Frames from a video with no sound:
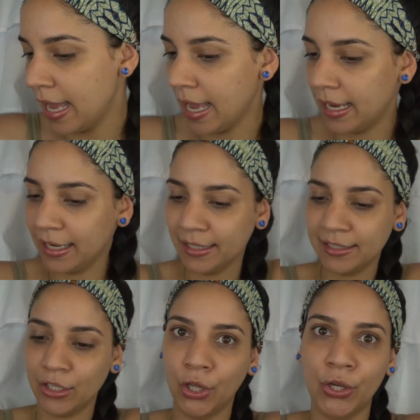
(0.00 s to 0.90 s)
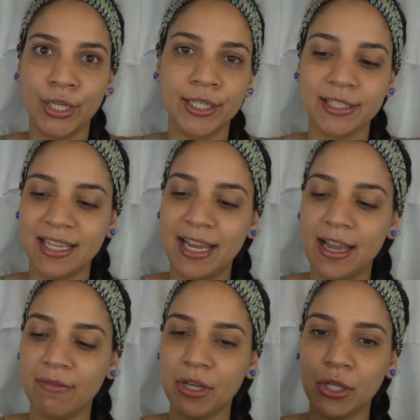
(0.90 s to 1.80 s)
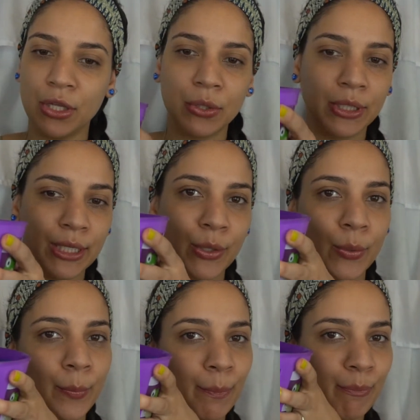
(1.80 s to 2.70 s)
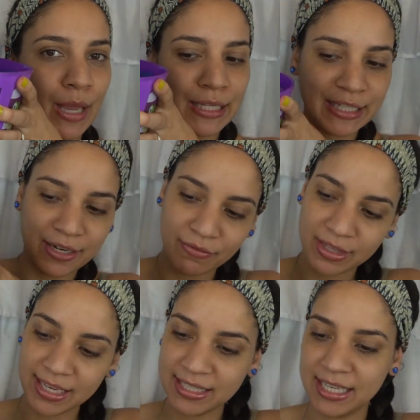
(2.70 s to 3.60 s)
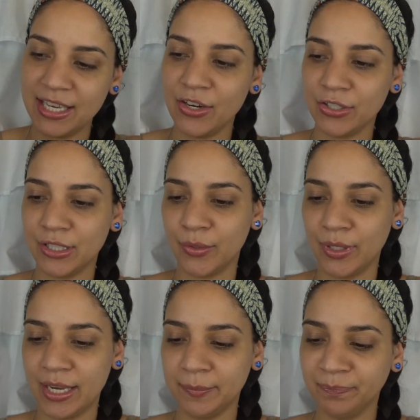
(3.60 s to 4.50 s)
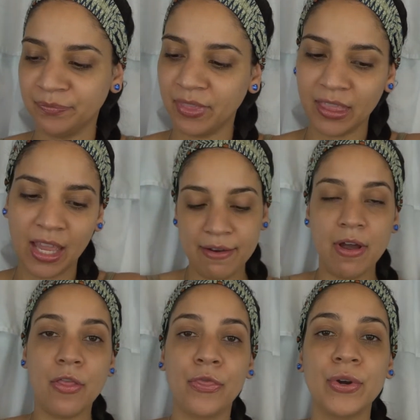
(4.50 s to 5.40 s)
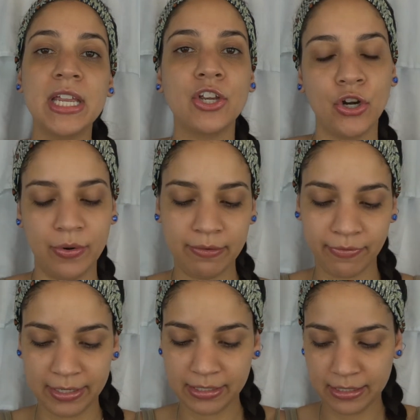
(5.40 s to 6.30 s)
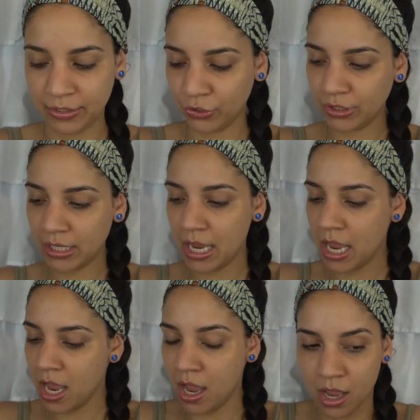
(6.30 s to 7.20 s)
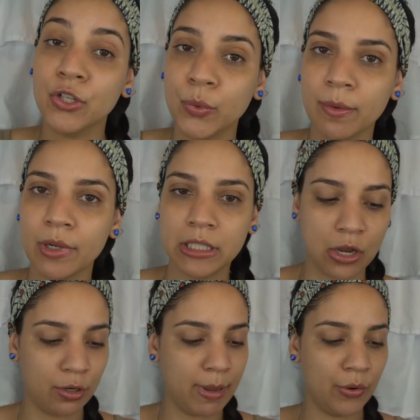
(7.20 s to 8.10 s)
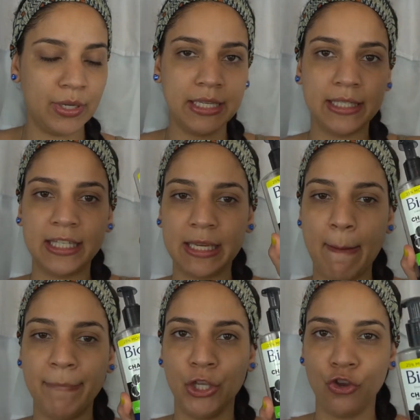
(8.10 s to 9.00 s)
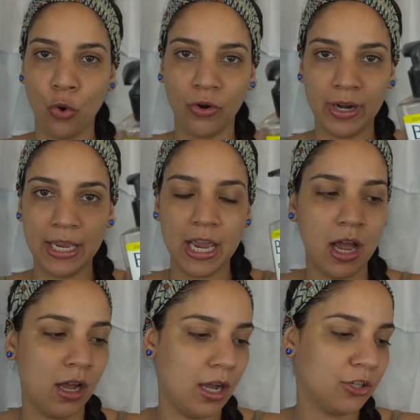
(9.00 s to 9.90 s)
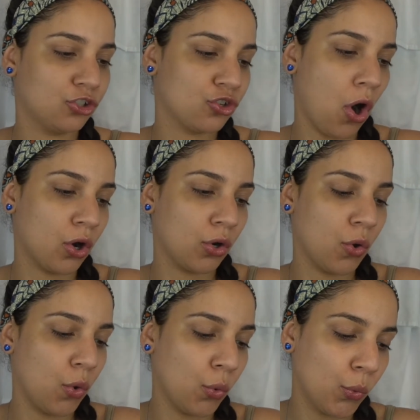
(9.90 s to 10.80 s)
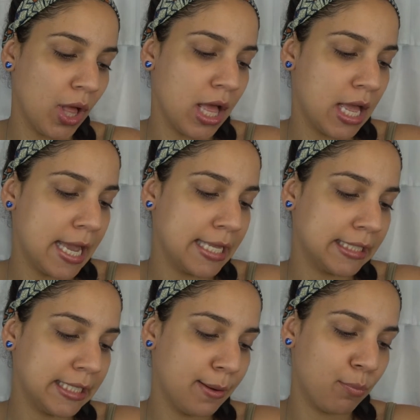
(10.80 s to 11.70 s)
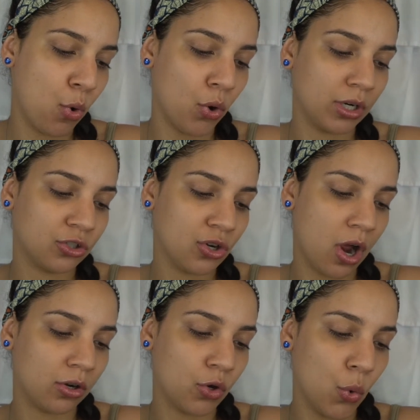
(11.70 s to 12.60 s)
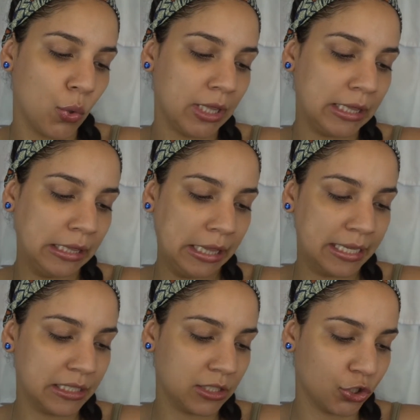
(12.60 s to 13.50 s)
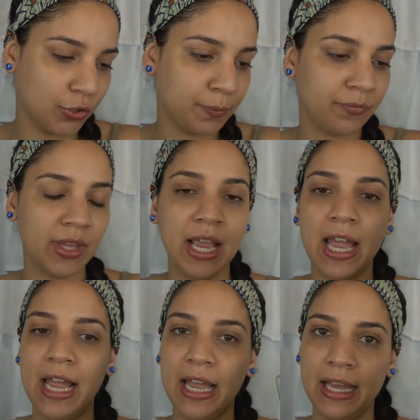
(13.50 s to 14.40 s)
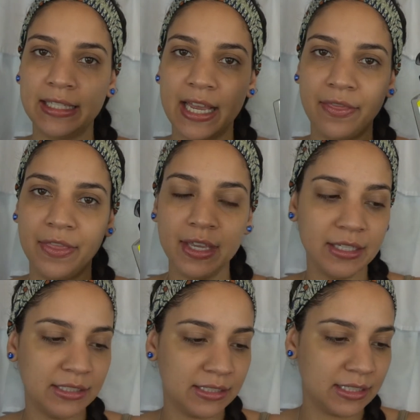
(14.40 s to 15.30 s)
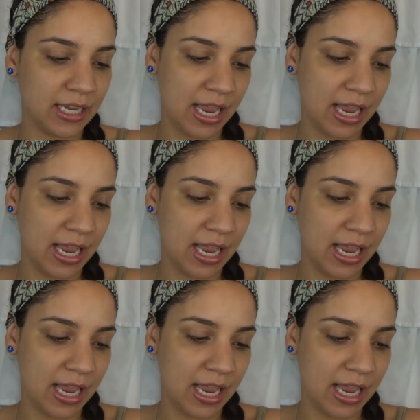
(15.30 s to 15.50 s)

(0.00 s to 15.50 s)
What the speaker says: And look at this, I have a little basket of things here. So yeah, I have 3 current face cleaners. First one I'm going to talk about is this Biore charcoal deep pore charcoal cleanser. And this,